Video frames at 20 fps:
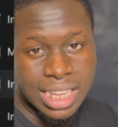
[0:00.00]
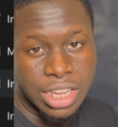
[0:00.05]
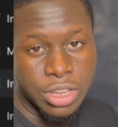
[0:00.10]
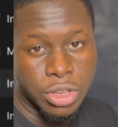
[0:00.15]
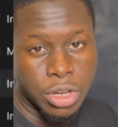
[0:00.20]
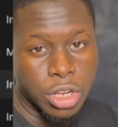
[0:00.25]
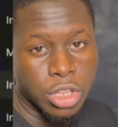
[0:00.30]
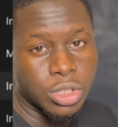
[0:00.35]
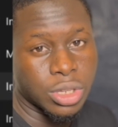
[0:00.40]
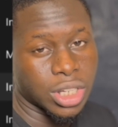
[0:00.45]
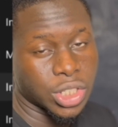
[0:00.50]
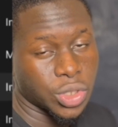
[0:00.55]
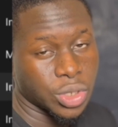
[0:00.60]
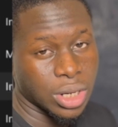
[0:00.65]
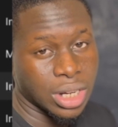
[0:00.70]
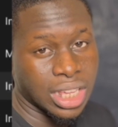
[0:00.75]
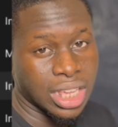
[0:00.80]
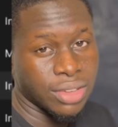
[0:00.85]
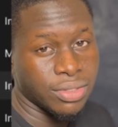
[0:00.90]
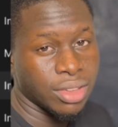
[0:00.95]
You need to actually
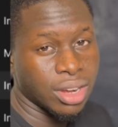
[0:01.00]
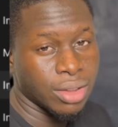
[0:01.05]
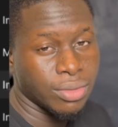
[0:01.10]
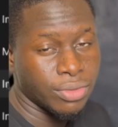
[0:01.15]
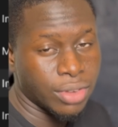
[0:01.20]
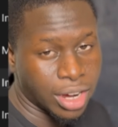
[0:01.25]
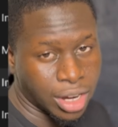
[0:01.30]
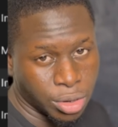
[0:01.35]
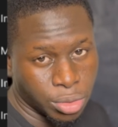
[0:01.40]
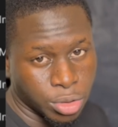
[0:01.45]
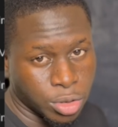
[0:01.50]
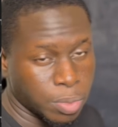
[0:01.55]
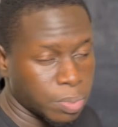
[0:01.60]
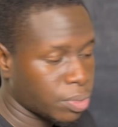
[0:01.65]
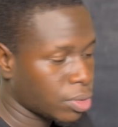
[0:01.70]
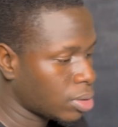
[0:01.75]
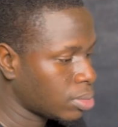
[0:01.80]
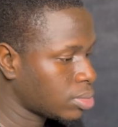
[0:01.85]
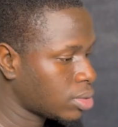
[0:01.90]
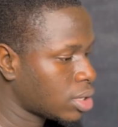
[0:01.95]
give it a very good
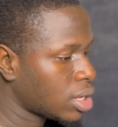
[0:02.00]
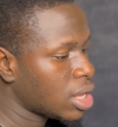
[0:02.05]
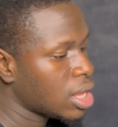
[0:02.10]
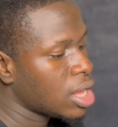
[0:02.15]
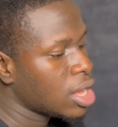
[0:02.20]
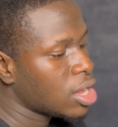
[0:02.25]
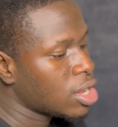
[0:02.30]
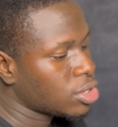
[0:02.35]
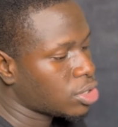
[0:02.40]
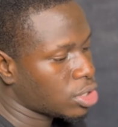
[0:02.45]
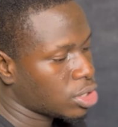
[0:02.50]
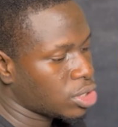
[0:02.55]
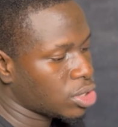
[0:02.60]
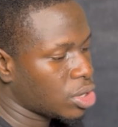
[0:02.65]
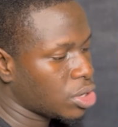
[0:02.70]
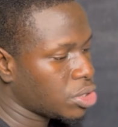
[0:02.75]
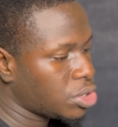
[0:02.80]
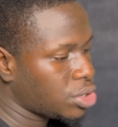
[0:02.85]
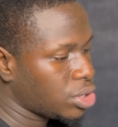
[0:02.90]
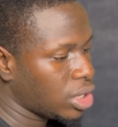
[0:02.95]
prompt, so it's
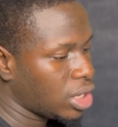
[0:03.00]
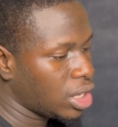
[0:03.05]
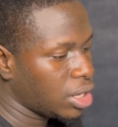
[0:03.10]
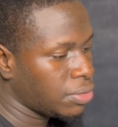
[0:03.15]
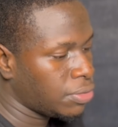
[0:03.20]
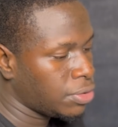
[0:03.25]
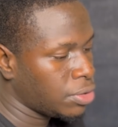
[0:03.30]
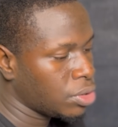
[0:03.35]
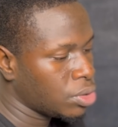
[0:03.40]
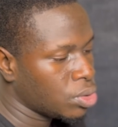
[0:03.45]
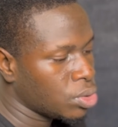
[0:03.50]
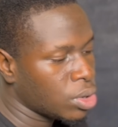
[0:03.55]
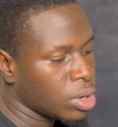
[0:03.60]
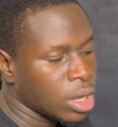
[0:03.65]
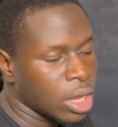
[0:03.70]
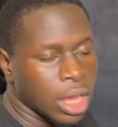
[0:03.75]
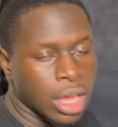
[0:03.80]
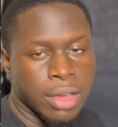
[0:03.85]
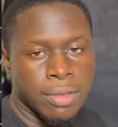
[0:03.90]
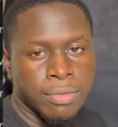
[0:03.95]
going to give you
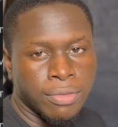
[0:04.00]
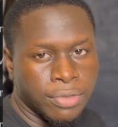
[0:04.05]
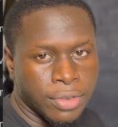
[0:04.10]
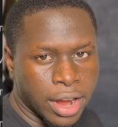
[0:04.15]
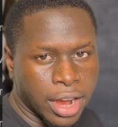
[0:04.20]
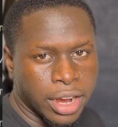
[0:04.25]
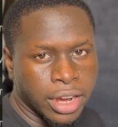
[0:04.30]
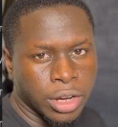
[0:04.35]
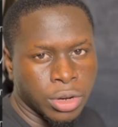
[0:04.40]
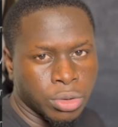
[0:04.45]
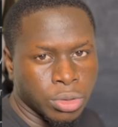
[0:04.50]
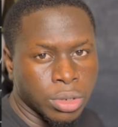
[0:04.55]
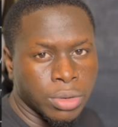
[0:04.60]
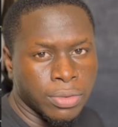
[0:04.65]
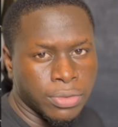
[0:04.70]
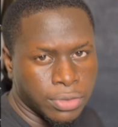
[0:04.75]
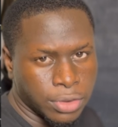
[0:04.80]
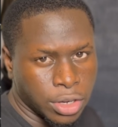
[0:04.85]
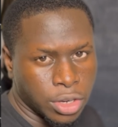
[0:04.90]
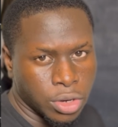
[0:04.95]
a very good
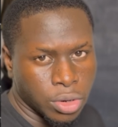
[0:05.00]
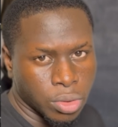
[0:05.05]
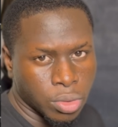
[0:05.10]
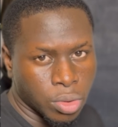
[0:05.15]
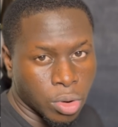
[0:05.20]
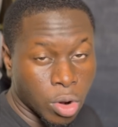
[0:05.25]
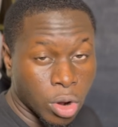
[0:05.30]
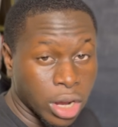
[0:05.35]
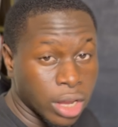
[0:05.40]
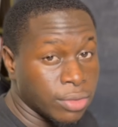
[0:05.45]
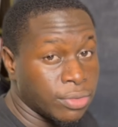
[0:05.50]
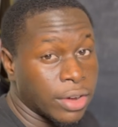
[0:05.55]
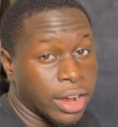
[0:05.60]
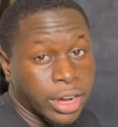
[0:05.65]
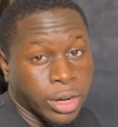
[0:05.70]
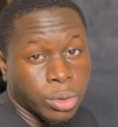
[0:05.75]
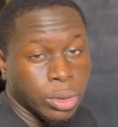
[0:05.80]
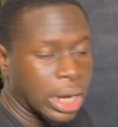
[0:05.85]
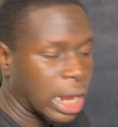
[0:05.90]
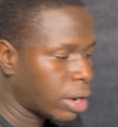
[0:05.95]
video or a very
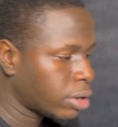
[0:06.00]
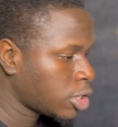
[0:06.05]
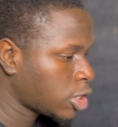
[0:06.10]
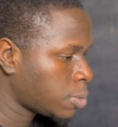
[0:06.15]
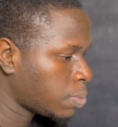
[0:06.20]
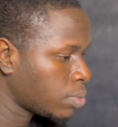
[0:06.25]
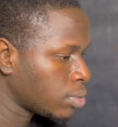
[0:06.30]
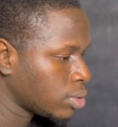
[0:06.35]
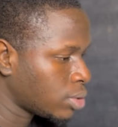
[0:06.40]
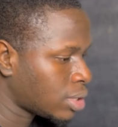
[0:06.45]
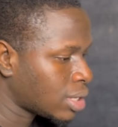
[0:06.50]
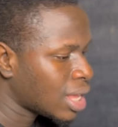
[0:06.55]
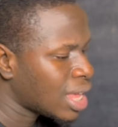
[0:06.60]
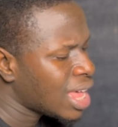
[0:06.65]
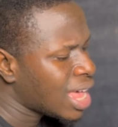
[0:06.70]
good output.